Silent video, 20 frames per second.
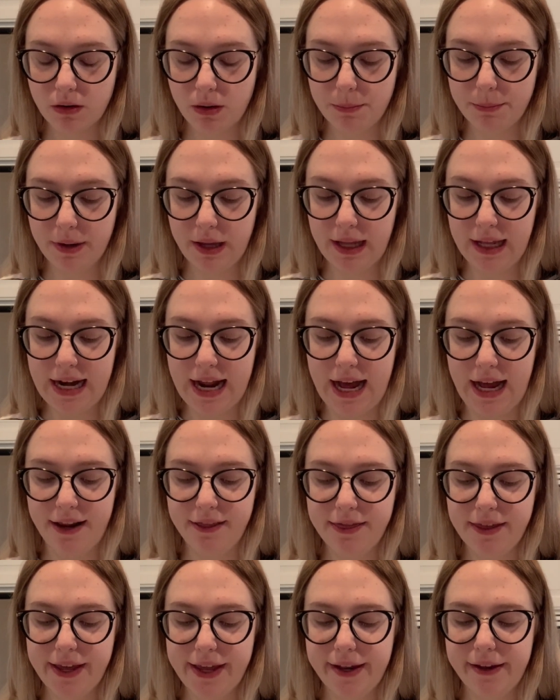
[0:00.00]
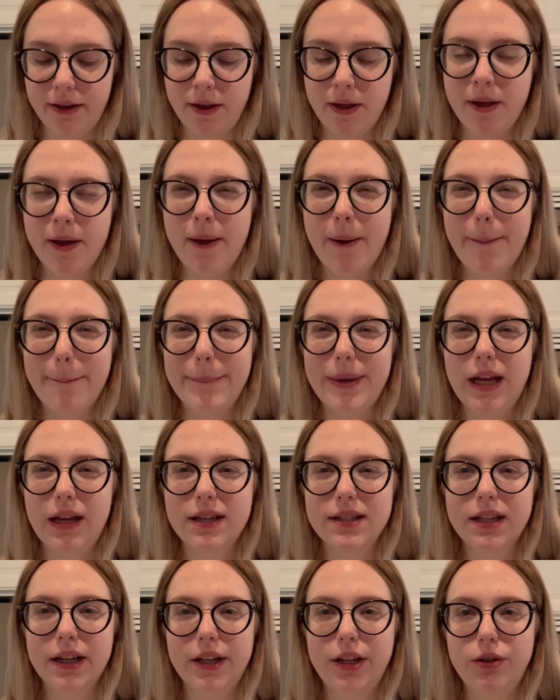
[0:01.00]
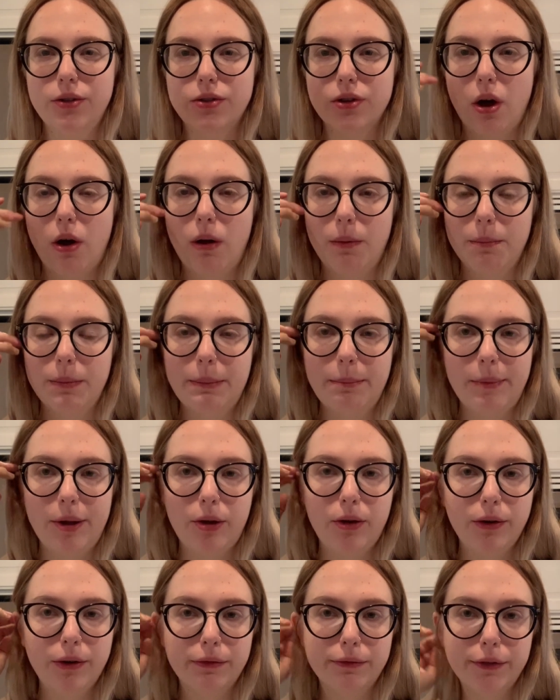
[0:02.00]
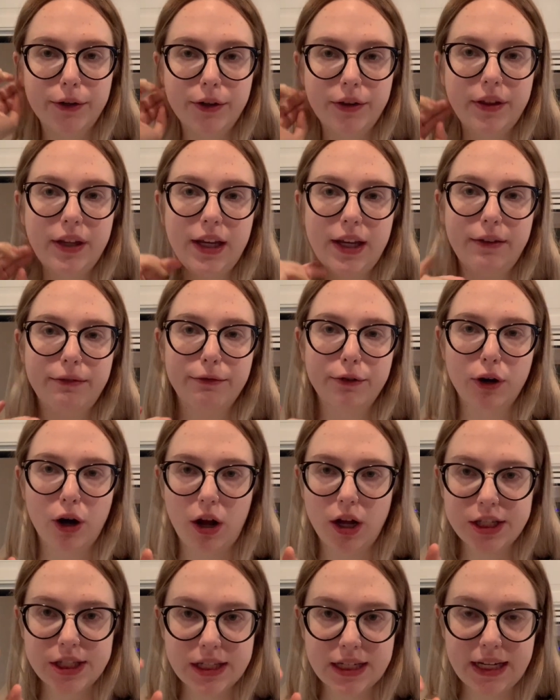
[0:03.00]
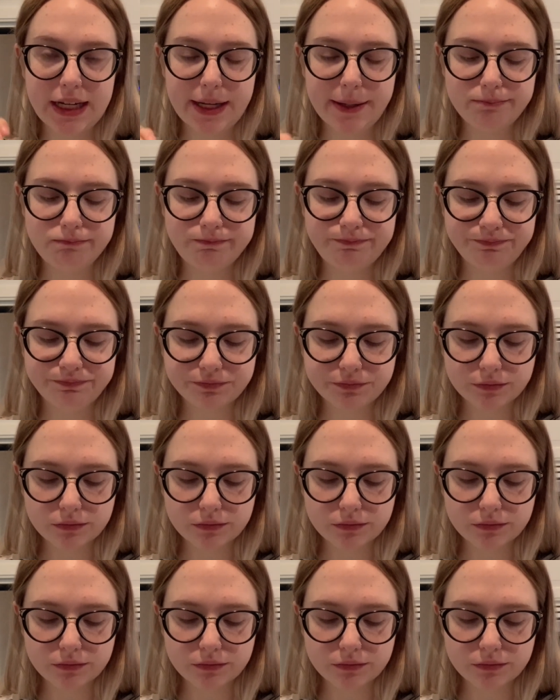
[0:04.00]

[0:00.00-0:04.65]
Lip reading: but I think because I use almond milk for the frosting